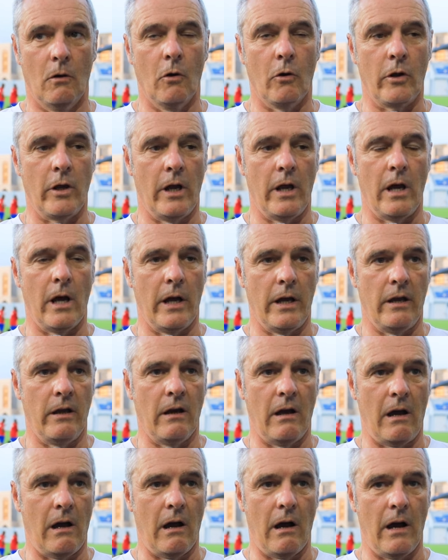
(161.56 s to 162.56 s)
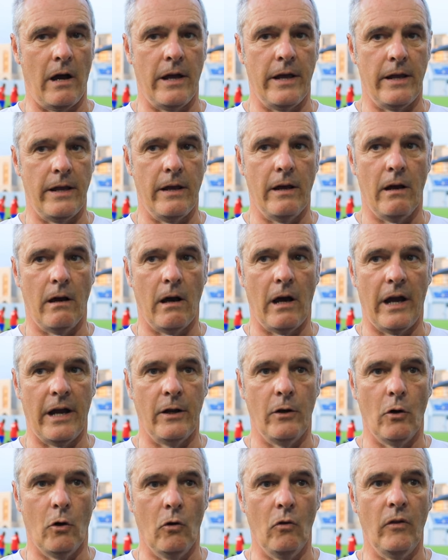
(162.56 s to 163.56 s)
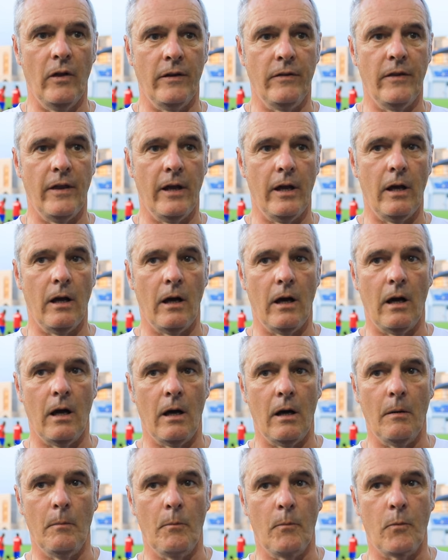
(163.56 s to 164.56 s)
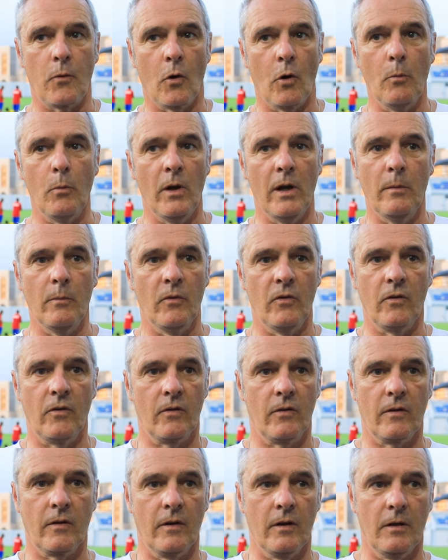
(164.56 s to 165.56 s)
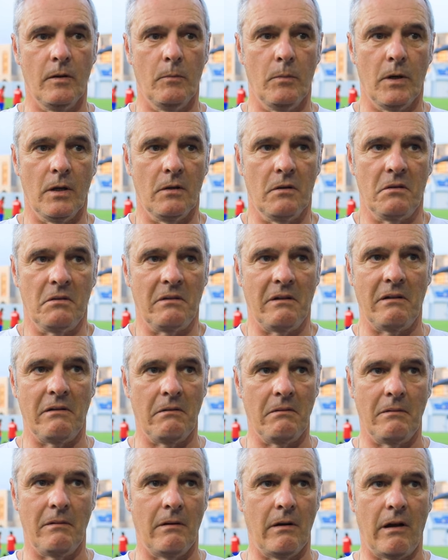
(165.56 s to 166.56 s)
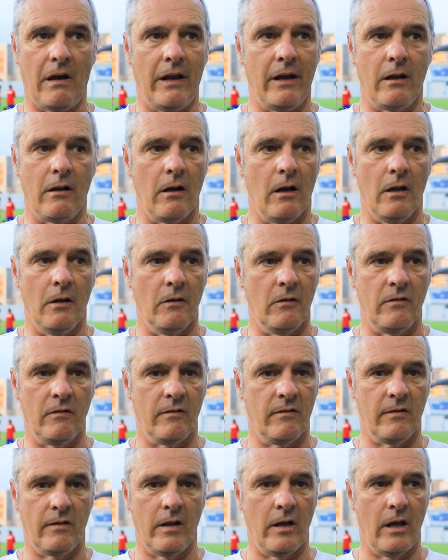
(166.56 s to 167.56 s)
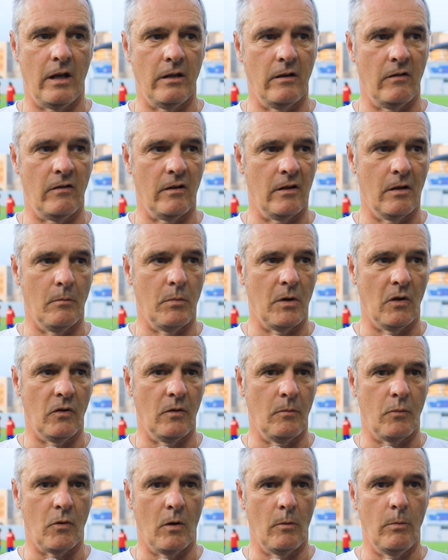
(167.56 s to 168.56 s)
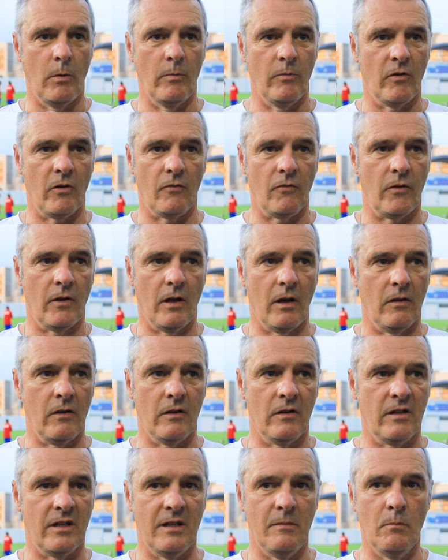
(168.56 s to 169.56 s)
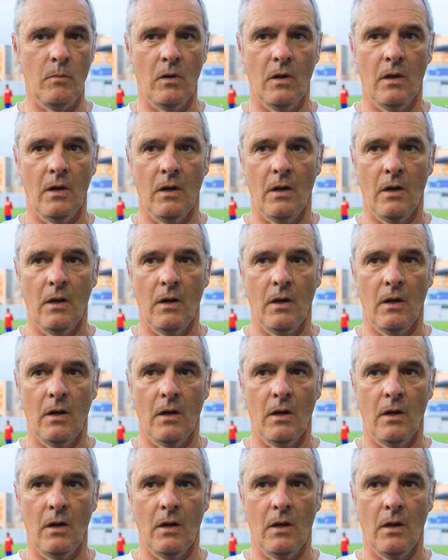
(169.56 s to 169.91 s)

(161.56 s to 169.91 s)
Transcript: Okay, I know that there are problems, but I can't say anything about the problems of the other team.